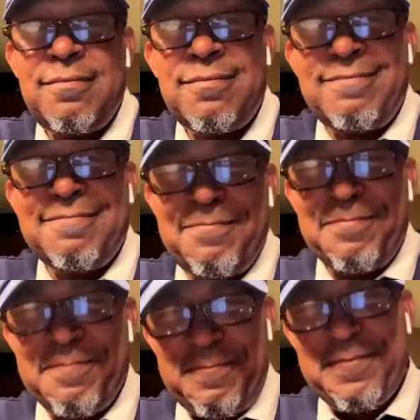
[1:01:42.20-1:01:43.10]
Don't do
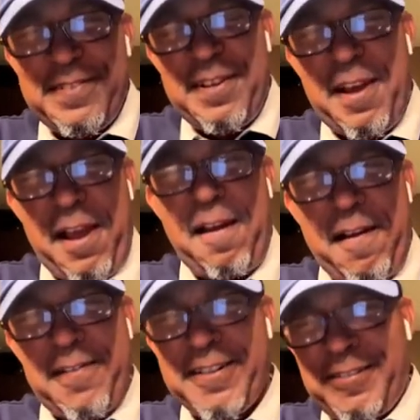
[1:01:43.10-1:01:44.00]

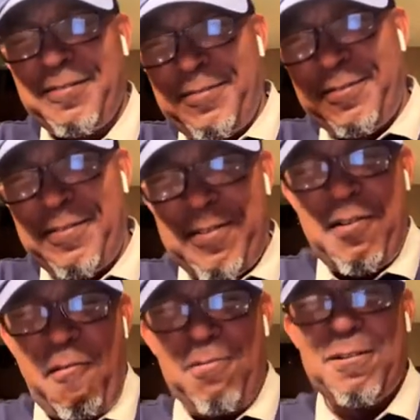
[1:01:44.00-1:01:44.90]

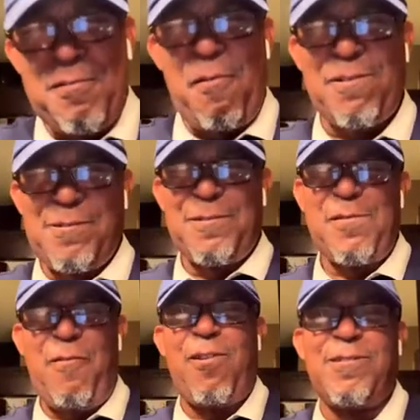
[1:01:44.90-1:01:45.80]
that.
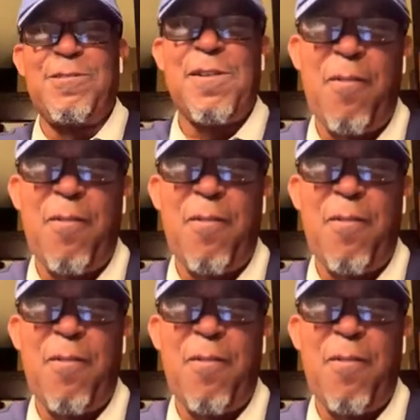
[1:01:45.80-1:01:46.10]
Don't do that.